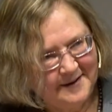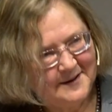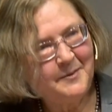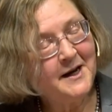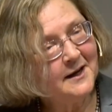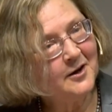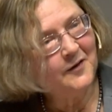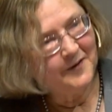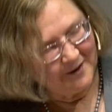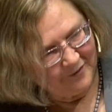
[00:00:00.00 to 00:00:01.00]
depending
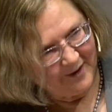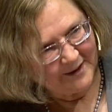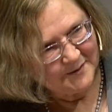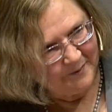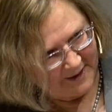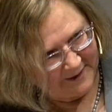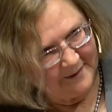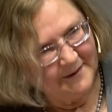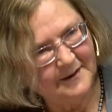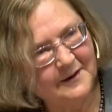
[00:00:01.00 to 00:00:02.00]
on the effects, but
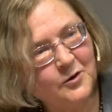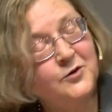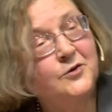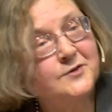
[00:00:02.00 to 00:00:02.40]
the good